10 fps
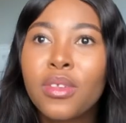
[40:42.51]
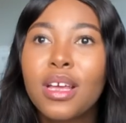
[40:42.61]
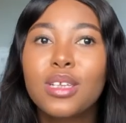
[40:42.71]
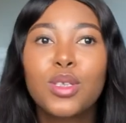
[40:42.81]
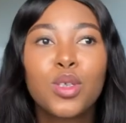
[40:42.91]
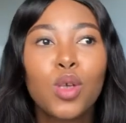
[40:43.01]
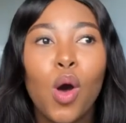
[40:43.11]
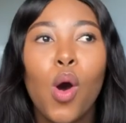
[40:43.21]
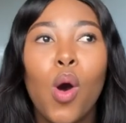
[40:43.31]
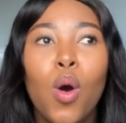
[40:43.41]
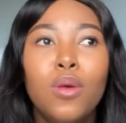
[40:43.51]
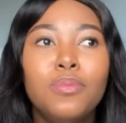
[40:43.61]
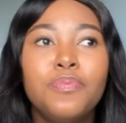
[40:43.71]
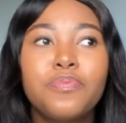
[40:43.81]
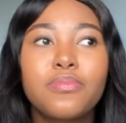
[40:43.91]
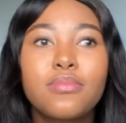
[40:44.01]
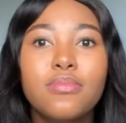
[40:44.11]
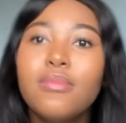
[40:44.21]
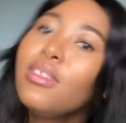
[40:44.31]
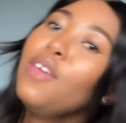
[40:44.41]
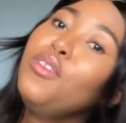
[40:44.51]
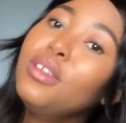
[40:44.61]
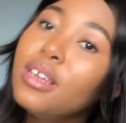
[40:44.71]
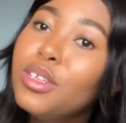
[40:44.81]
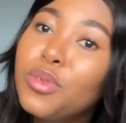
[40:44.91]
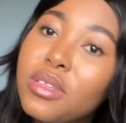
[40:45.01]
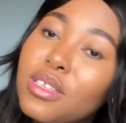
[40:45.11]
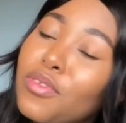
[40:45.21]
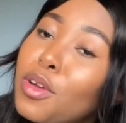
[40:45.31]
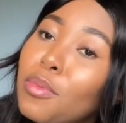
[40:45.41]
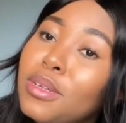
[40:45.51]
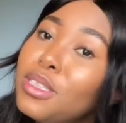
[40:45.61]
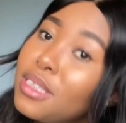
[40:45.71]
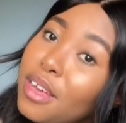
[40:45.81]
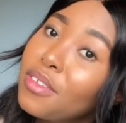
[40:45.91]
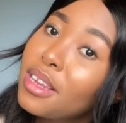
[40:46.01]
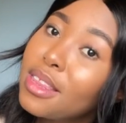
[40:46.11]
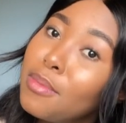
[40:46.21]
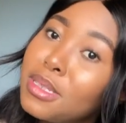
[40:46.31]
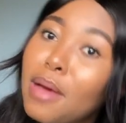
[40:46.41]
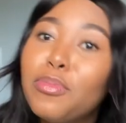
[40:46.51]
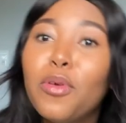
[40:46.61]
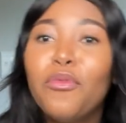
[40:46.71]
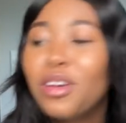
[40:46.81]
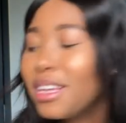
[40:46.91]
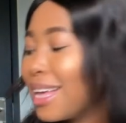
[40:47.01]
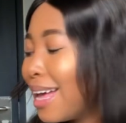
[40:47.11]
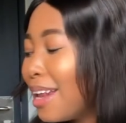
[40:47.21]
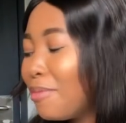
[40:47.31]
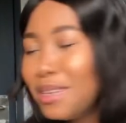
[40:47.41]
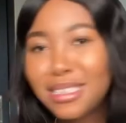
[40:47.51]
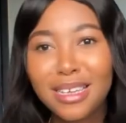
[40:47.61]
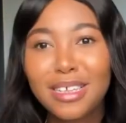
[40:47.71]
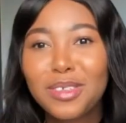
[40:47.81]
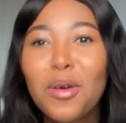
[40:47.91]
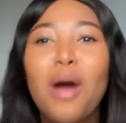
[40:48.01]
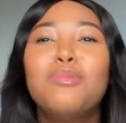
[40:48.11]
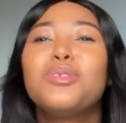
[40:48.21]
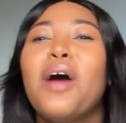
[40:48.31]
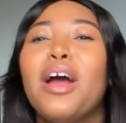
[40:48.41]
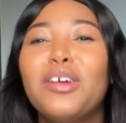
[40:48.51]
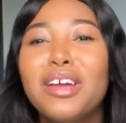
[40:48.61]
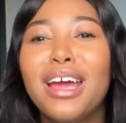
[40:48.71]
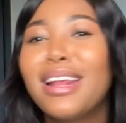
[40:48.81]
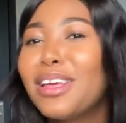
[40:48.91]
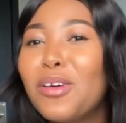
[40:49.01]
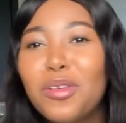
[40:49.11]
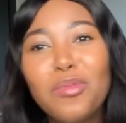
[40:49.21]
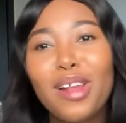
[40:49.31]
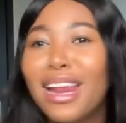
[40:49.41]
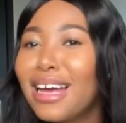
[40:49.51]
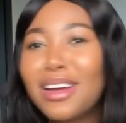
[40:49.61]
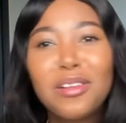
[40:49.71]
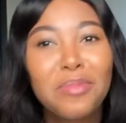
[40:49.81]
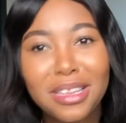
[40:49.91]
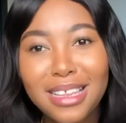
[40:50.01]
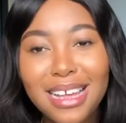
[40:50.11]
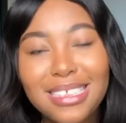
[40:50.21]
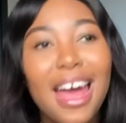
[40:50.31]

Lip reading: So if you did enjoy this video, please give it a thumbs up. Don't forget, can I please eat? Yo, I'm so hungry and like, you couldn't be like, couldn't multitask.